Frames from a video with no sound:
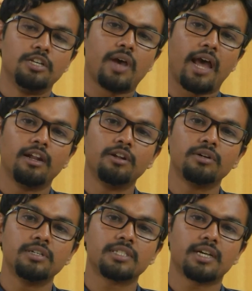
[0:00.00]
So
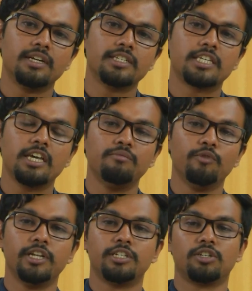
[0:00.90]
analogous color scheme
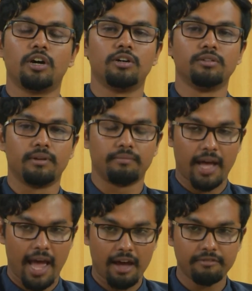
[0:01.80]
will
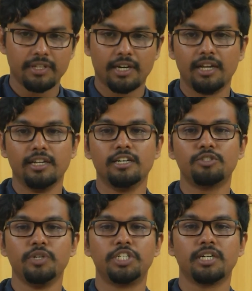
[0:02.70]
have the
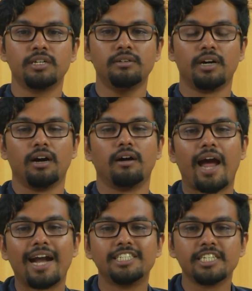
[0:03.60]
colors which are
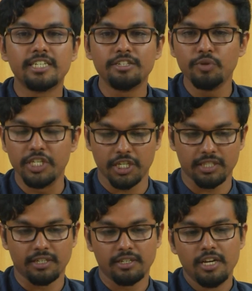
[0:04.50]
adjacent to each
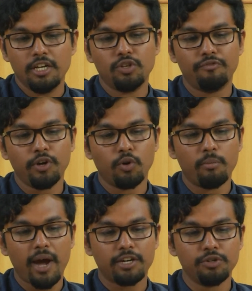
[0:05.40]
other. So if we go
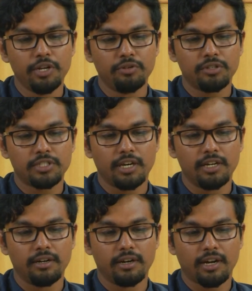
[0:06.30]
back to Newton's
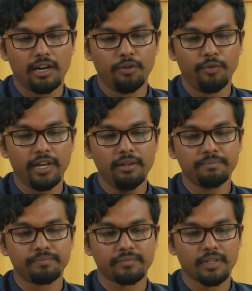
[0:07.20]
color wheel,
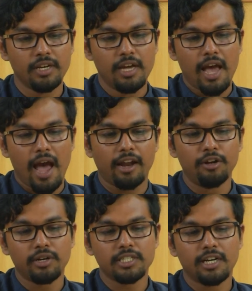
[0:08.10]

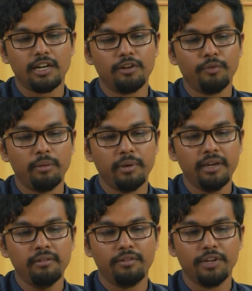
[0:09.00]
analogous color will
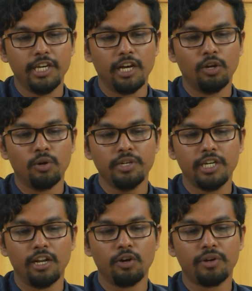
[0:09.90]
be yellow,
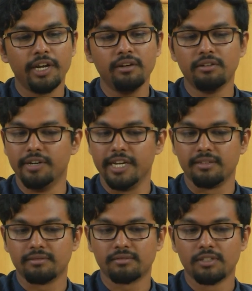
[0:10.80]
yellow green,
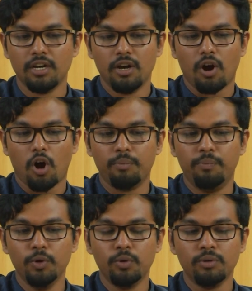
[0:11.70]
green, or
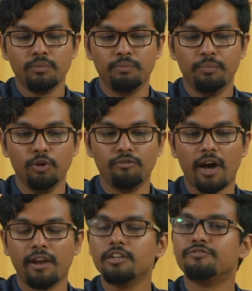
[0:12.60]
blue, blue
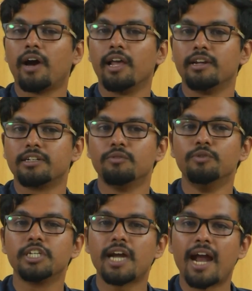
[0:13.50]
violet, violet,
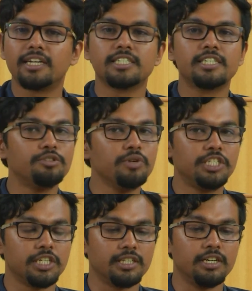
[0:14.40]
which are adjacent to
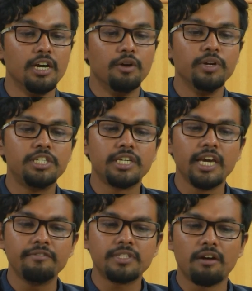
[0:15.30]
each other, which
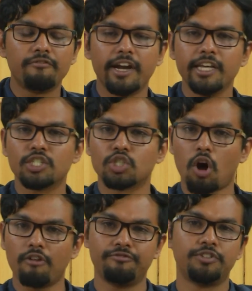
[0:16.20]
gives a very
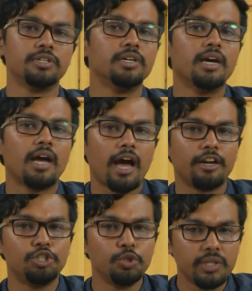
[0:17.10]
soft
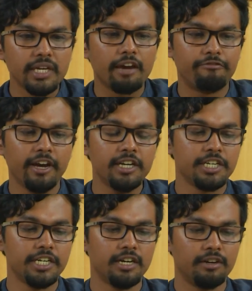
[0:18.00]
and soothing effect.
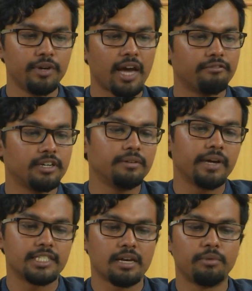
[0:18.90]
Here we have an
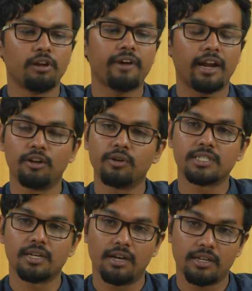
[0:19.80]
example of
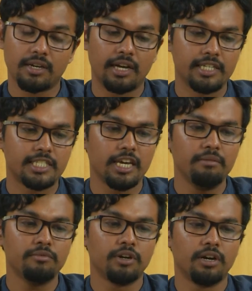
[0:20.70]
analogous color scheme.